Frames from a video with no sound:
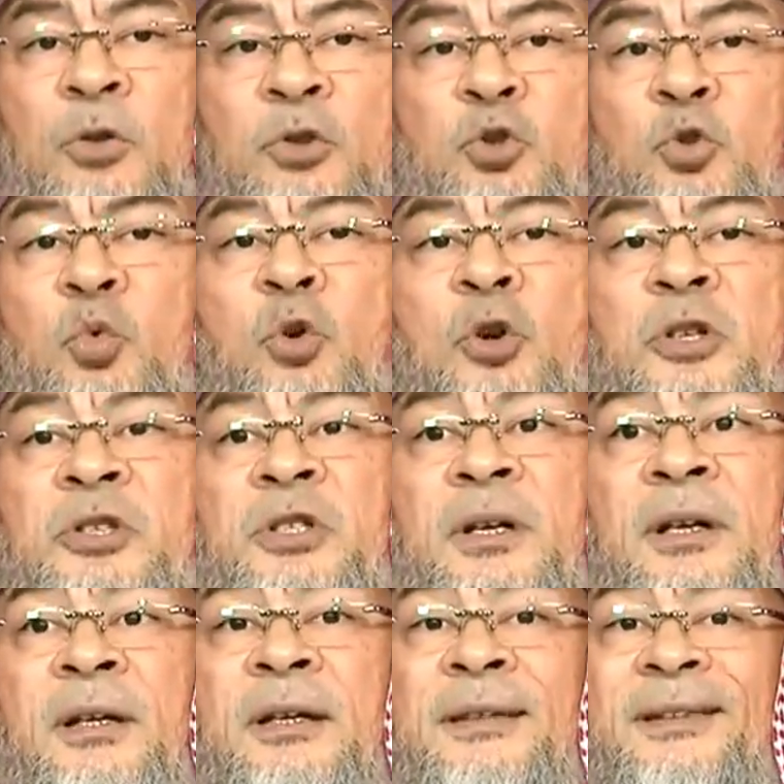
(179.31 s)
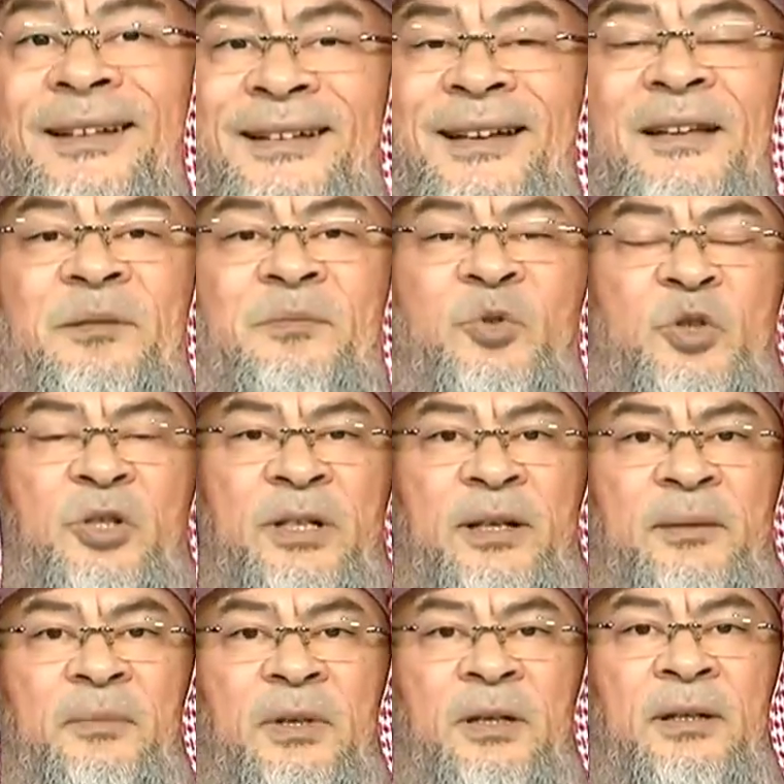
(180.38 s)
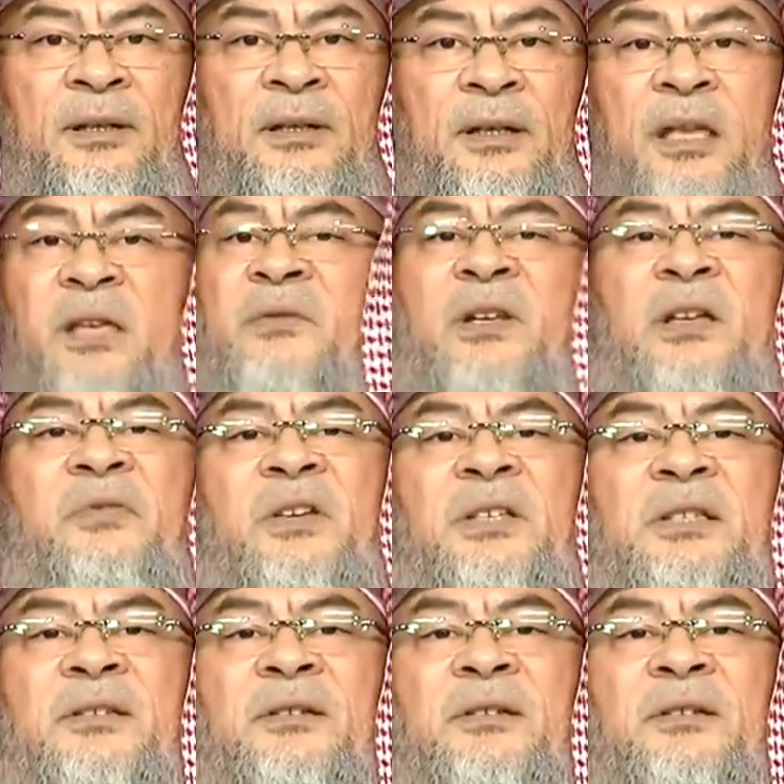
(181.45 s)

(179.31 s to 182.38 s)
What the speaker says: towards the non-Muslim, even if he's